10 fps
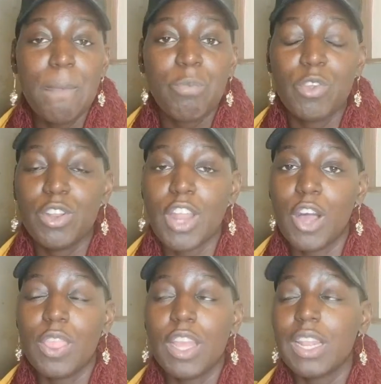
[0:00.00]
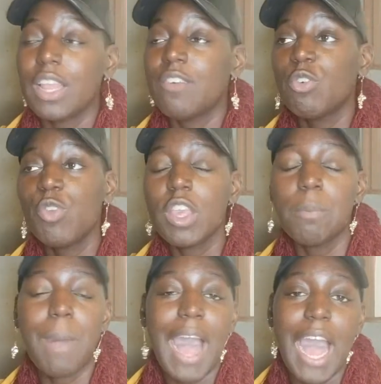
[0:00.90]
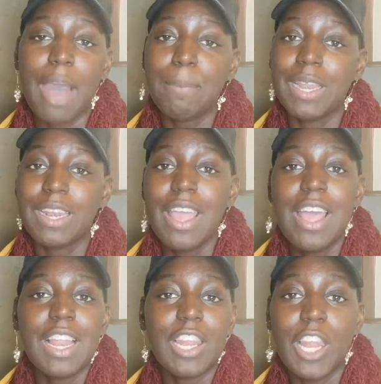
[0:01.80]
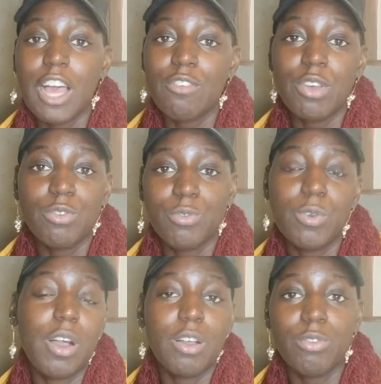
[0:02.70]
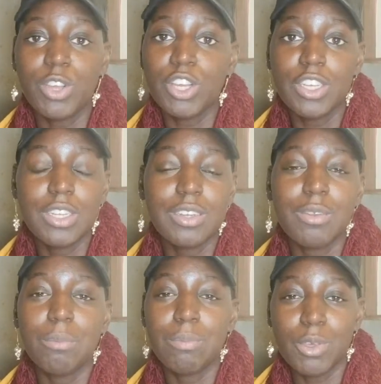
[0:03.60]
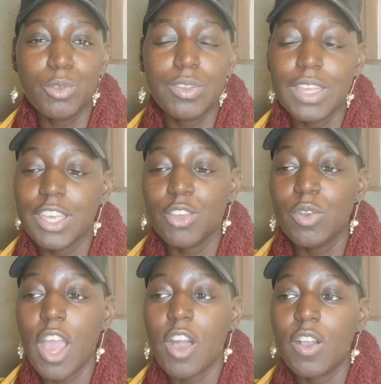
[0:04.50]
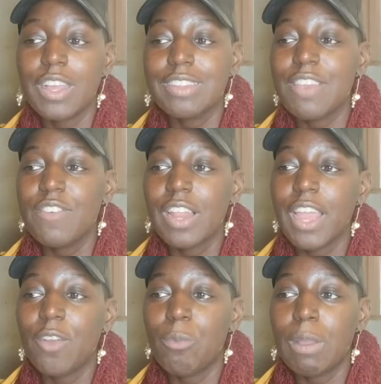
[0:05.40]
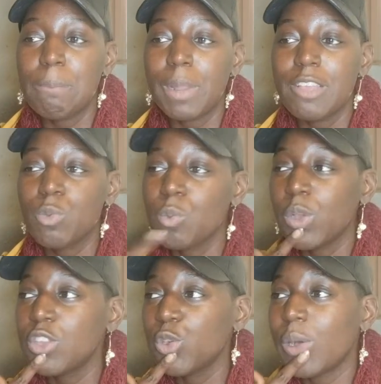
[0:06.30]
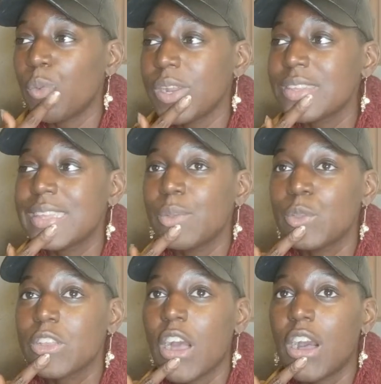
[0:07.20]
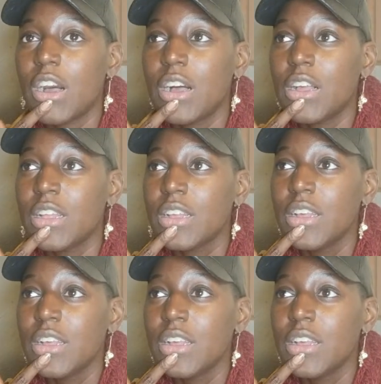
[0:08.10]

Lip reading: you know, their love of hip hop and love of good music, you know, because even like one place we went to, I want to say it was called